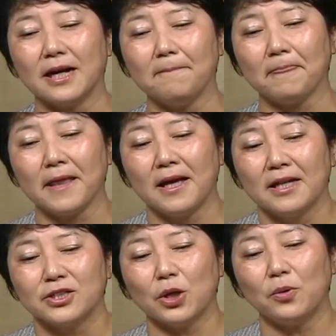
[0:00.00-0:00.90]
Um,
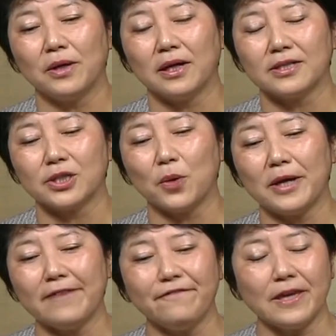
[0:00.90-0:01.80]
so
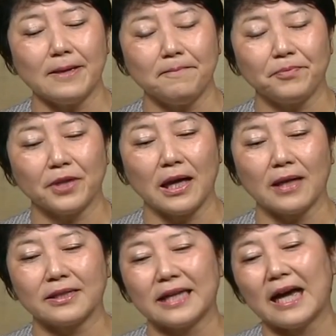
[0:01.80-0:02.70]
so IFFIm
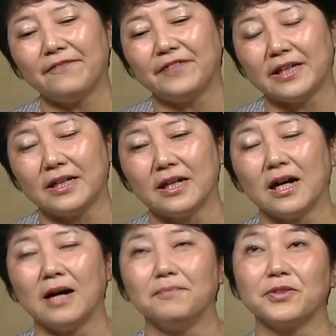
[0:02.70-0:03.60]
at uh, Gavi,
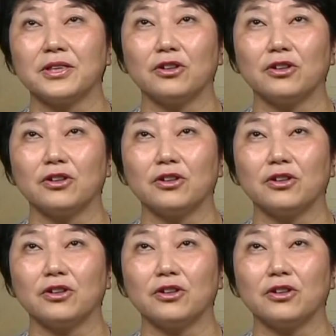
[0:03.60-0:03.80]
um,